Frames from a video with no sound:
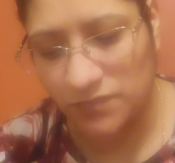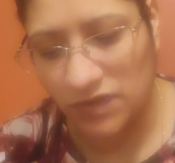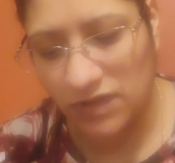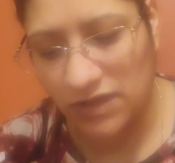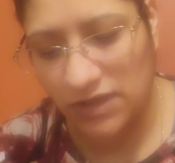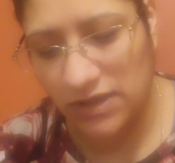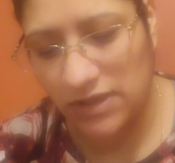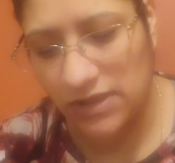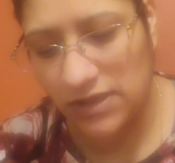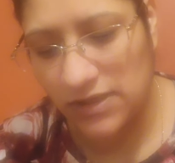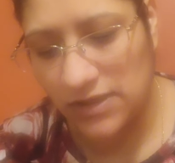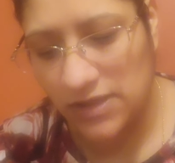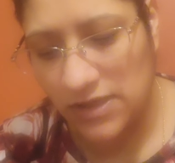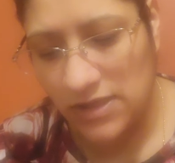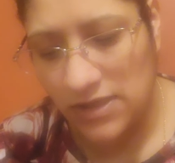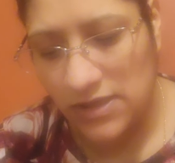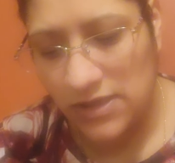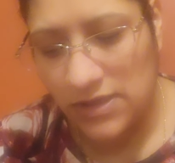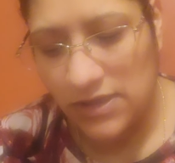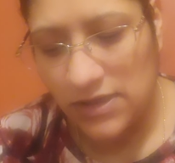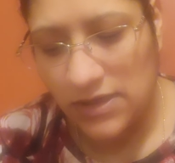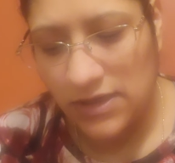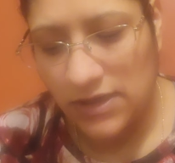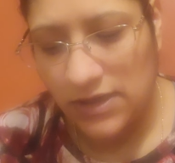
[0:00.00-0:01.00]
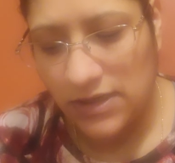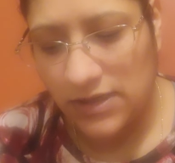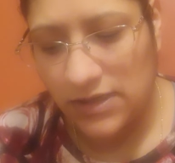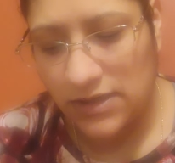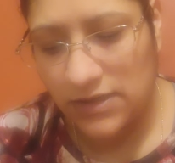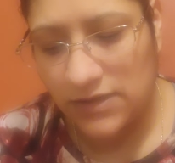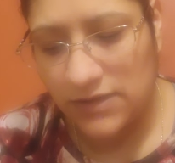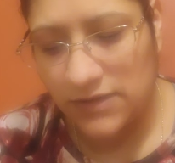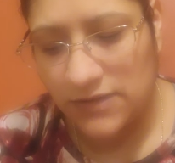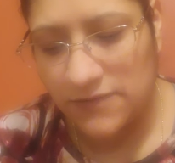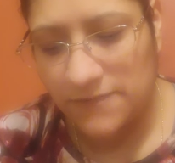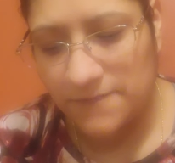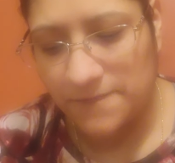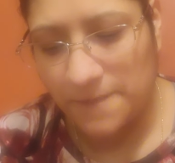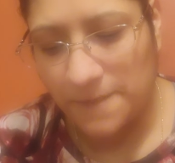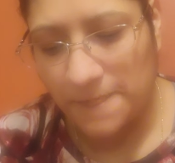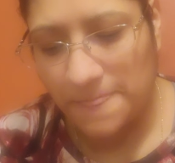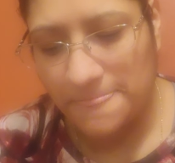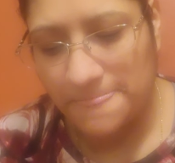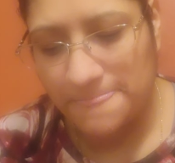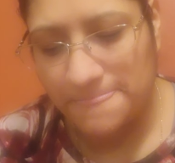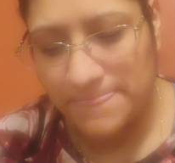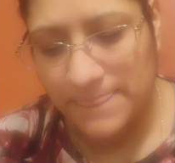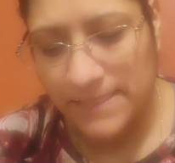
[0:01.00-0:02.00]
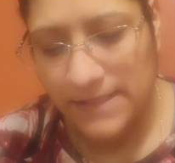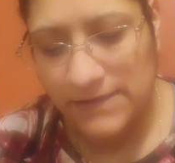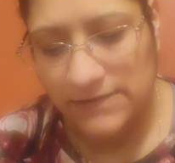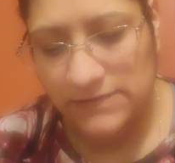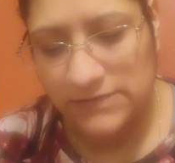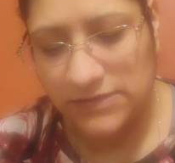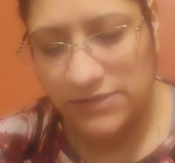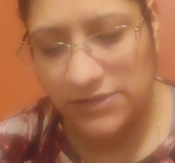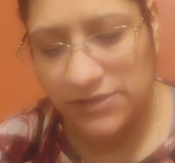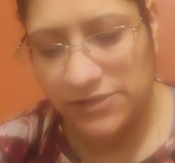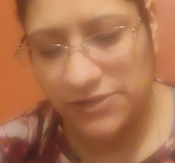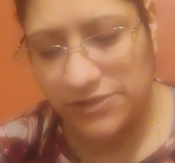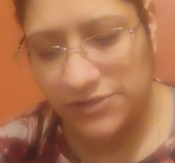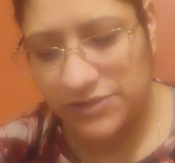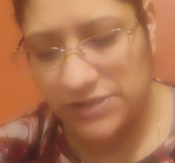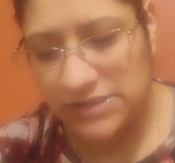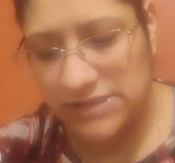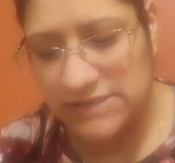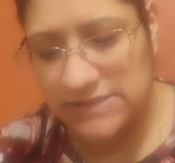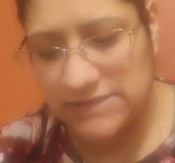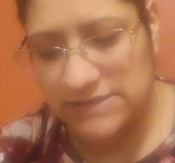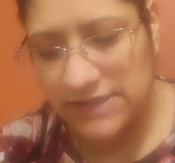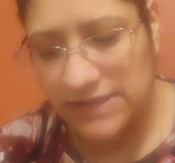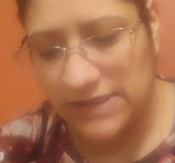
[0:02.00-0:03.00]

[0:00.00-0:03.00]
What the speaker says: Okay, there is